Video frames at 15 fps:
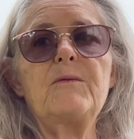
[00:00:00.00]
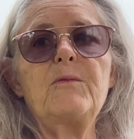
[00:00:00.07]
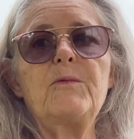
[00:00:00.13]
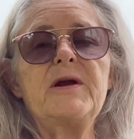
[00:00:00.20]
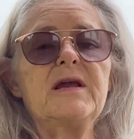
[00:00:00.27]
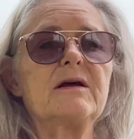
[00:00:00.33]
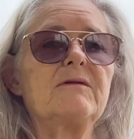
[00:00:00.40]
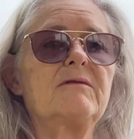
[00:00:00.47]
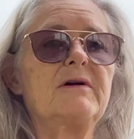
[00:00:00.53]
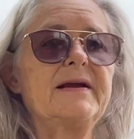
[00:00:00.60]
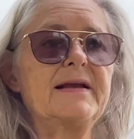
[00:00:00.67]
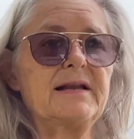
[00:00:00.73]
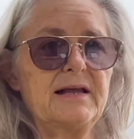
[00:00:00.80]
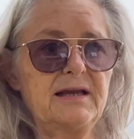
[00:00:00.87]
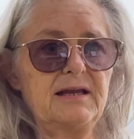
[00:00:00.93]
we can
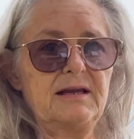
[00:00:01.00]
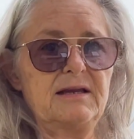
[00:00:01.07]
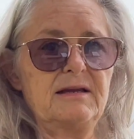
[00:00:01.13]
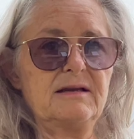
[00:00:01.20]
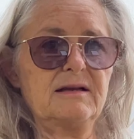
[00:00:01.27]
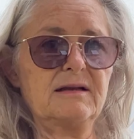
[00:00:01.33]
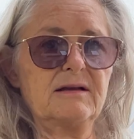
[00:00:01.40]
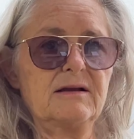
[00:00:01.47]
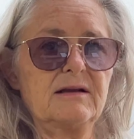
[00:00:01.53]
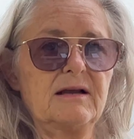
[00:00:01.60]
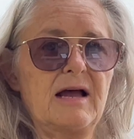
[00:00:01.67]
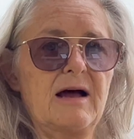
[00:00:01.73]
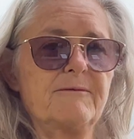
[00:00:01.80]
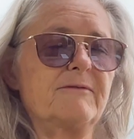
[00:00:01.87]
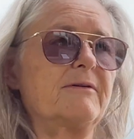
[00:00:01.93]
really
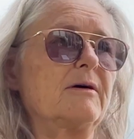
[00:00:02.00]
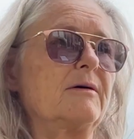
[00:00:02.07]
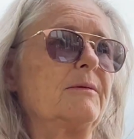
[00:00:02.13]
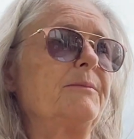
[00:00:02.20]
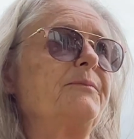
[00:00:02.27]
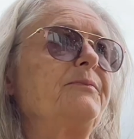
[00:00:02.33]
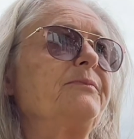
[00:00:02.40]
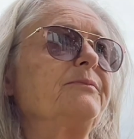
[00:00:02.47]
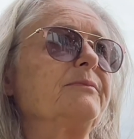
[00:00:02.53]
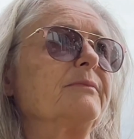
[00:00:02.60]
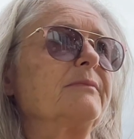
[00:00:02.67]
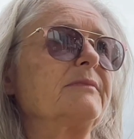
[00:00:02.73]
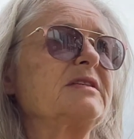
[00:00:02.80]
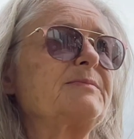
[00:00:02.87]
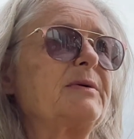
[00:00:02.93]
come from
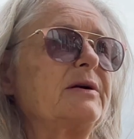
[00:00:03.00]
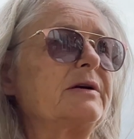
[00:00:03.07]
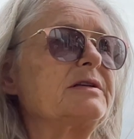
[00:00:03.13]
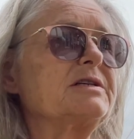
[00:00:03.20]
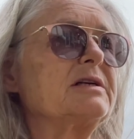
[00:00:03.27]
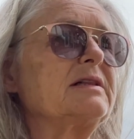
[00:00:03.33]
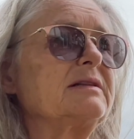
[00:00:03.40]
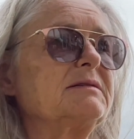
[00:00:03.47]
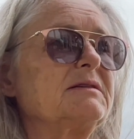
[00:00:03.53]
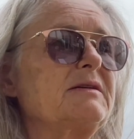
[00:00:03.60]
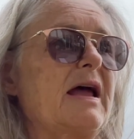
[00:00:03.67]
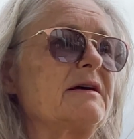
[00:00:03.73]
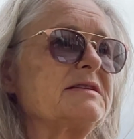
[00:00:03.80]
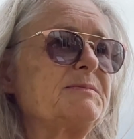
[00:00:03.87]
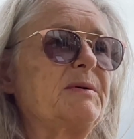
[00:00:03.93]

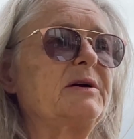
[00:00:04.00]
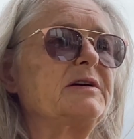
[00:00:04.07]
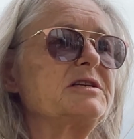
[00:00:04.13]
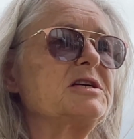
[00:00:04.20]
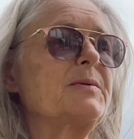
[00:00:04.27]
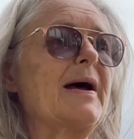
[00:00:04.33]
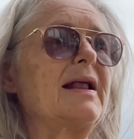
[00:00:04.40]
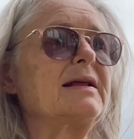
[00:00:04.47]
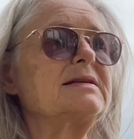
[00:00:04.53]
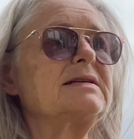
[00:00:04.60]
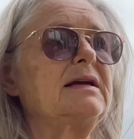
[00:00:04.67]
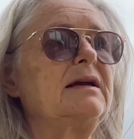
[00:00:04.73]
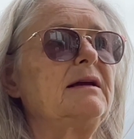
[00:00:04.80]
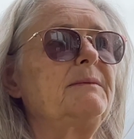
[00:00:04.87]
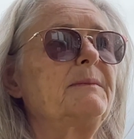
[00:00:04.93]
our
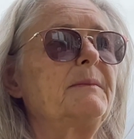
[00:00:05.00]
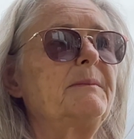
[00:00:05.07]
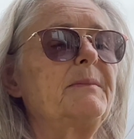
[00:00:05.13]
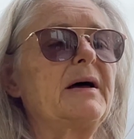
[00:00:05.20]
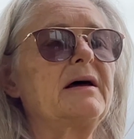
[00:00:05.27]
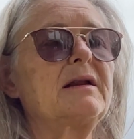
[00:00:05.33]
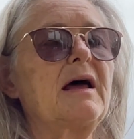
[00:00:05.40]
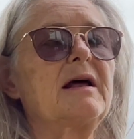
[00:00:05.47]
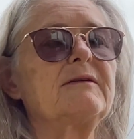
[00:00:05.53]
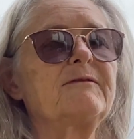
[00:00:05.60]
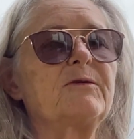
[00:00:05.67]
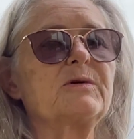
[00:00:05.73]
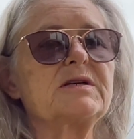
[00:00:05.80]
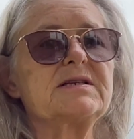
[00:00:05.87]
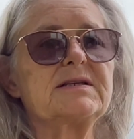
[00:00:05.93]
spirituality, but
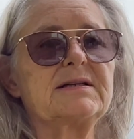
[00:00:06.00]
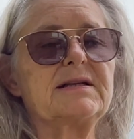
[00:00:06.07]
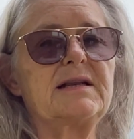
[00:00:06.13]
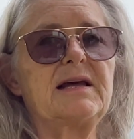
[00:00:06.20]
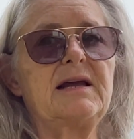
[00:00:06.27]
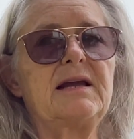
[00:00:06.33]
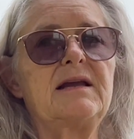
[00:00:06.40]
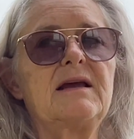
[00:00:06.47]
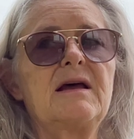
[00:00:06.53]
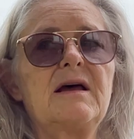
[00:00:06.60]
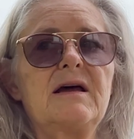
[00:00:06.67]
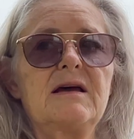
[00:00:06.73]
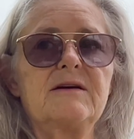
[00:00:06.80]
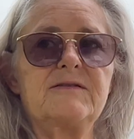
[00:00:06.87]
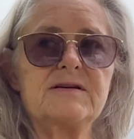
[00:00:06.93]
unfortunately,
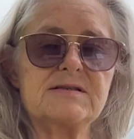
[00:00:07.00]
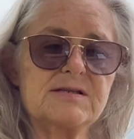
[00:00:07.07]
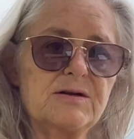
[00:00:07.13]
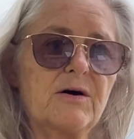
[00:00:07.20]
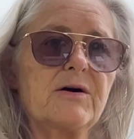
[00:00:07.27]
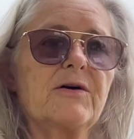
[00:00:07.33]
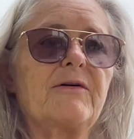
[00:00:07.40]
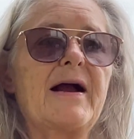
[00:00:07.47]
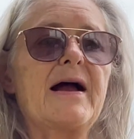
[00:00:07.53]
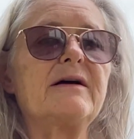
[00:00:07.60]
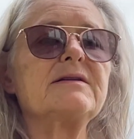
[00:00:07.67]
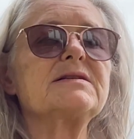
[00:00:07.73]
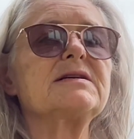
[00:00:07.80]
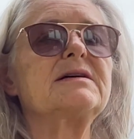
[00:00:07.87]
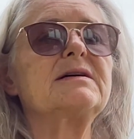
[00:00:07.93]
if it's not
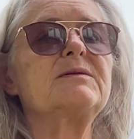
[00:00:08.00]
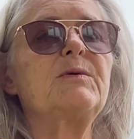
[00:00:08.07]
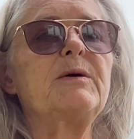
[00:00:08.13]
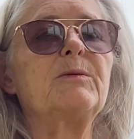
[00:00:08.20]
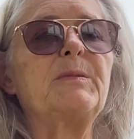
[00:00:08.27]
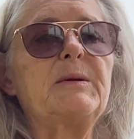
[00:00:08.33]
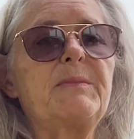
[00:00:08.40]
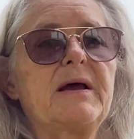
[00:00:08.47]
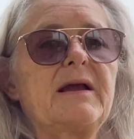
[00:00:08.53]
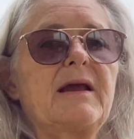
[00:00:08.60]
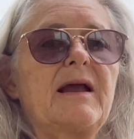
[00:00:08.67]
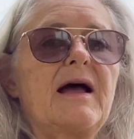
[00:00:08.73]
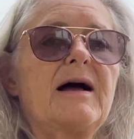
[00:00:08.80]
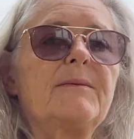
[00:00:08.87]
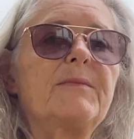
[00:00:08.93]
grounded, we will be
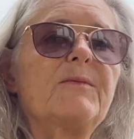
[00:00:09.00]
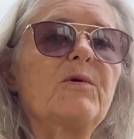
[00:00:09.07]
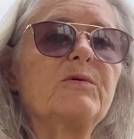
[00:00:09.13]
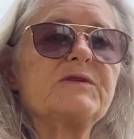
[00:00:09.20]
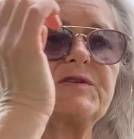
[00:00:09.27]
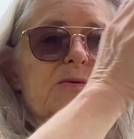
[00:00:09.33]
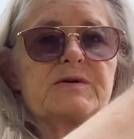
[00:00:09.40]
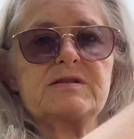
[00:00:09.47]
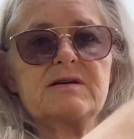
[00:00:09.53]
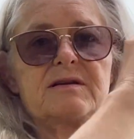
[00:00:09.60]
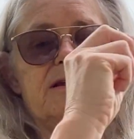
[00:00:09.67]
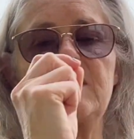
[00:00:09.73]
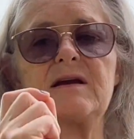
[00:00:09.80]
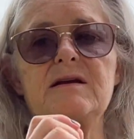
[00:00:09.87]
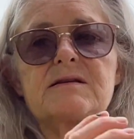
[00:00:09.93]
picking up all sorts of
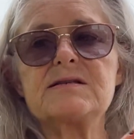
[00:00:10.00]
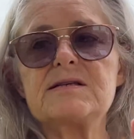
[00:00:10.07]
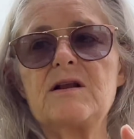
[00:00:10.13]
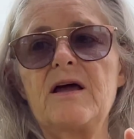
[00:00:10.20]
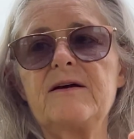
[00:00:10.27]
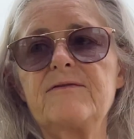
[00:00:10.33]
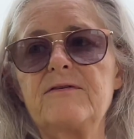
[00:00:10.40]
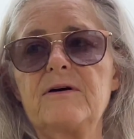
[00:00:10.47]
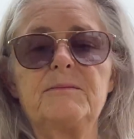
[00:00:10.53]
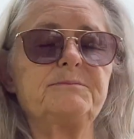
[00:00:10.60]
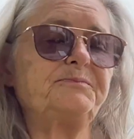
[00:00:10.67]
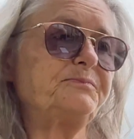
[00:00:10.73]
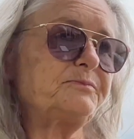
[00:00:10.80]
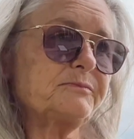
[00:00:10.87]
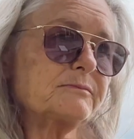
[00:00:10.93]
things, like from